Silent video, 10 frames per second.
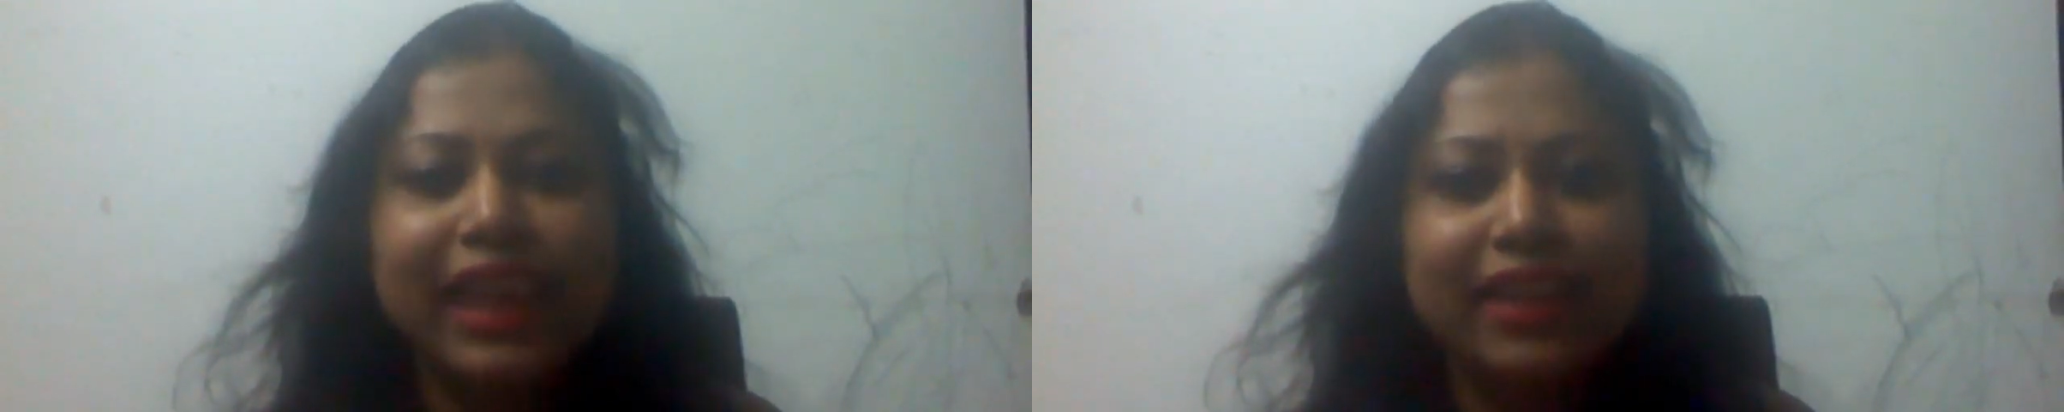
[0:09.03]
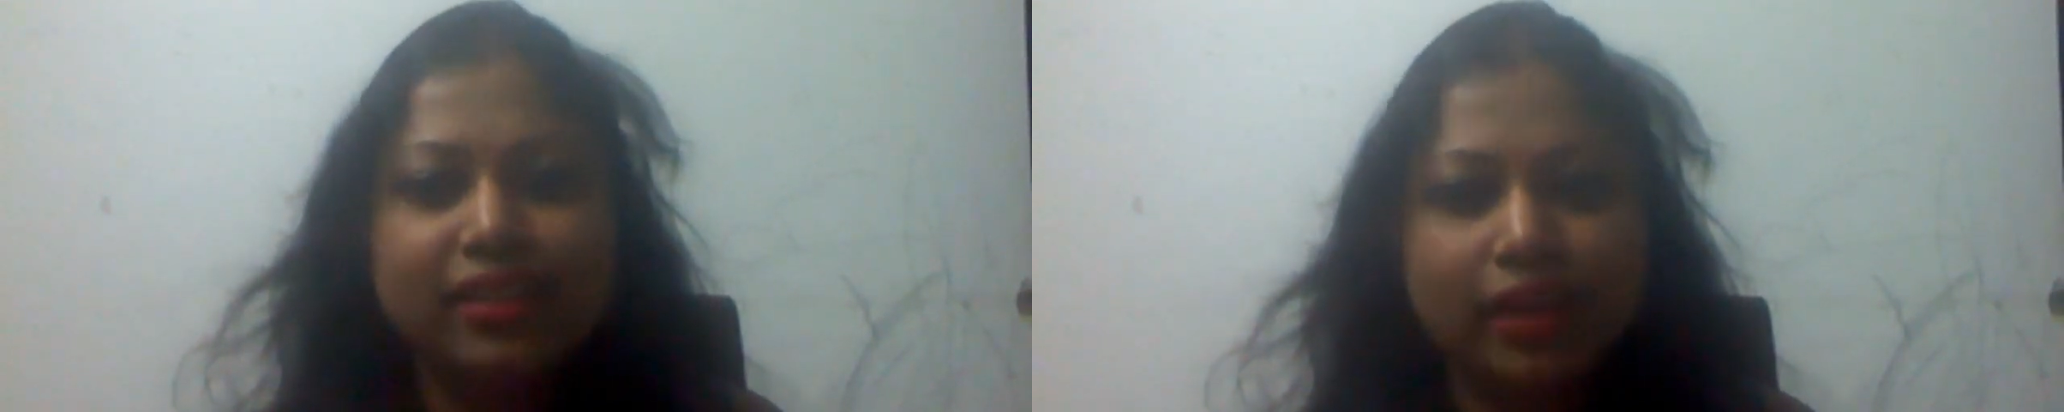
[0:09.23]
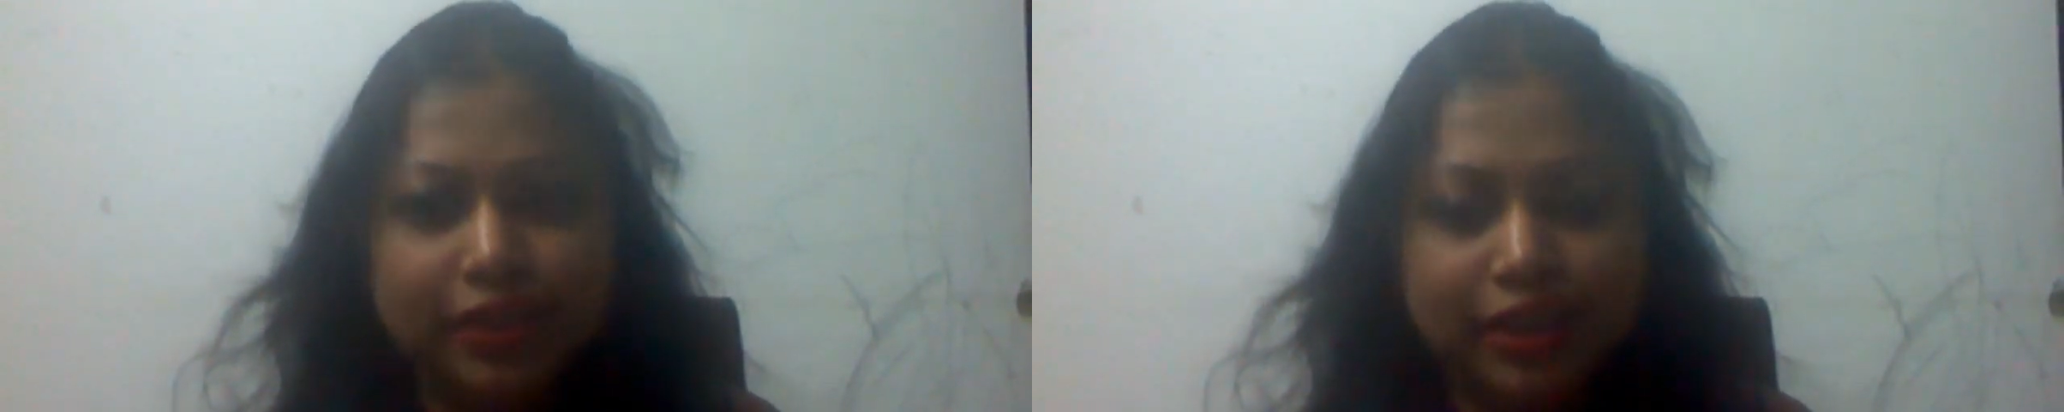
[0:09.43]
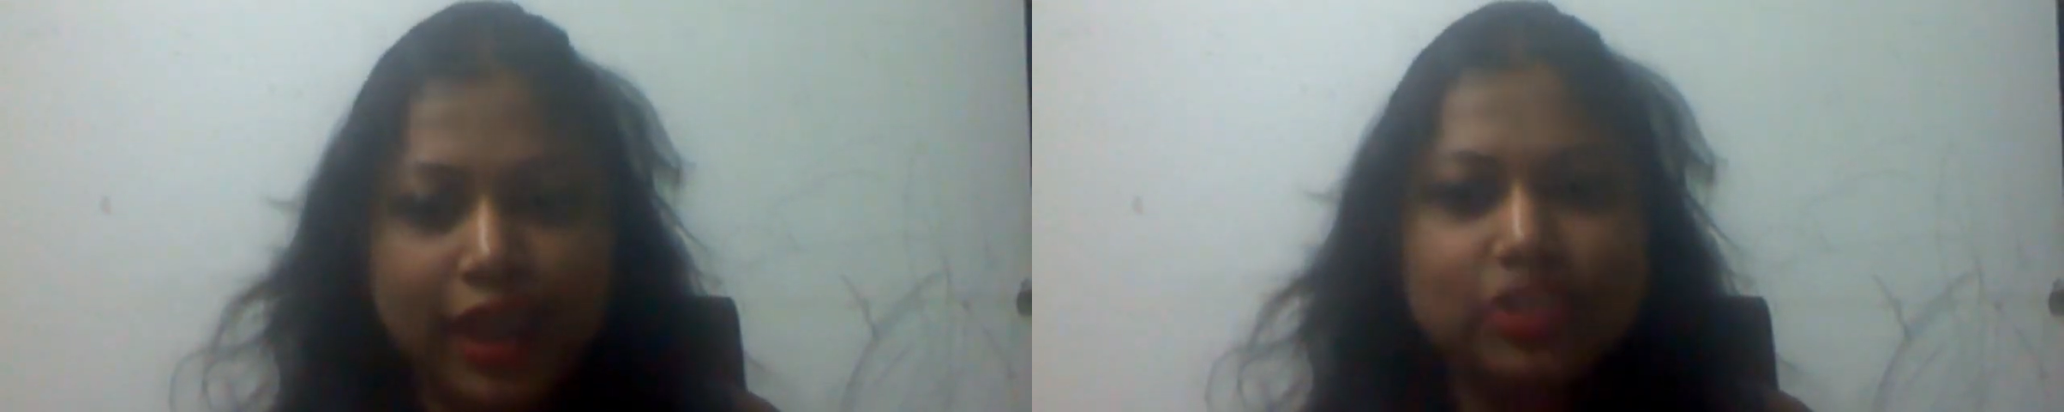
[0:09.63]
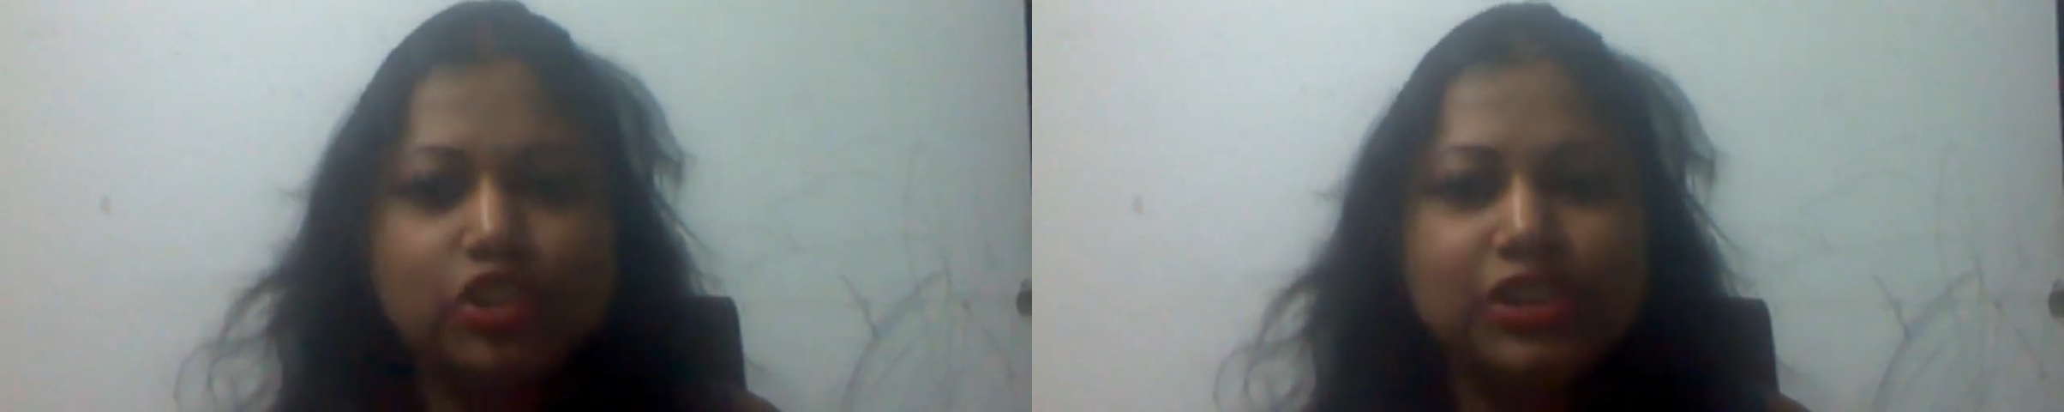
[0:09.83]
Kendari,
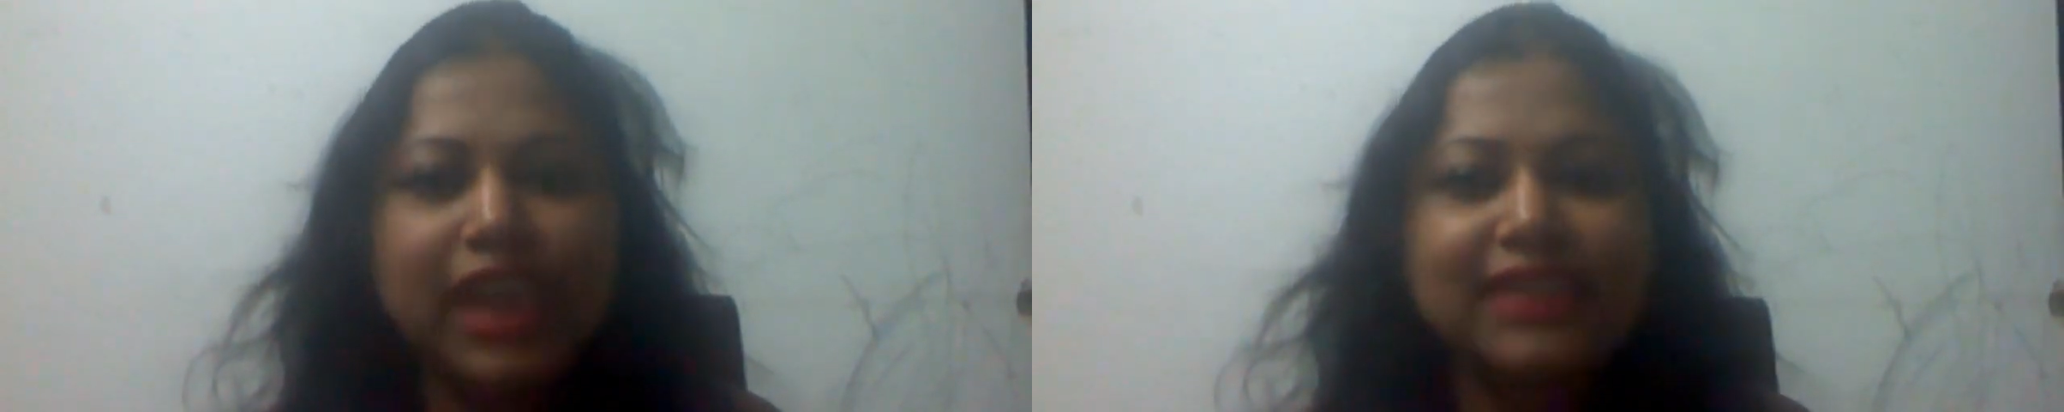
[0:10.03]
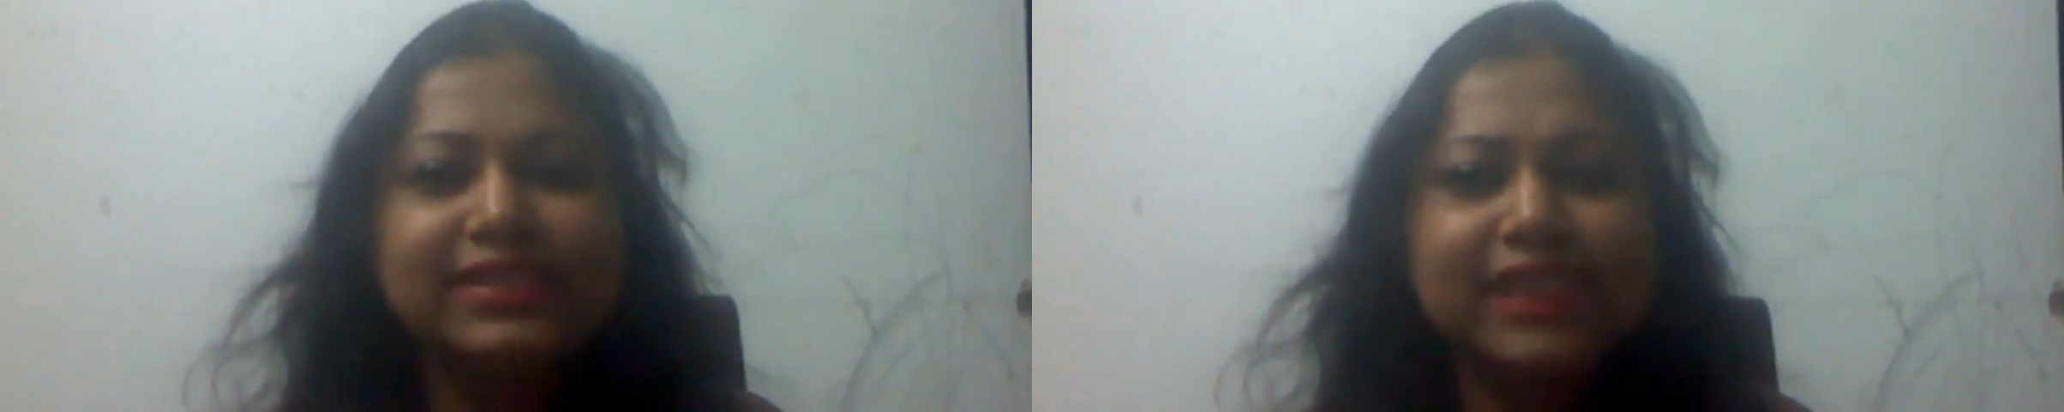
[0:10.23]
and she has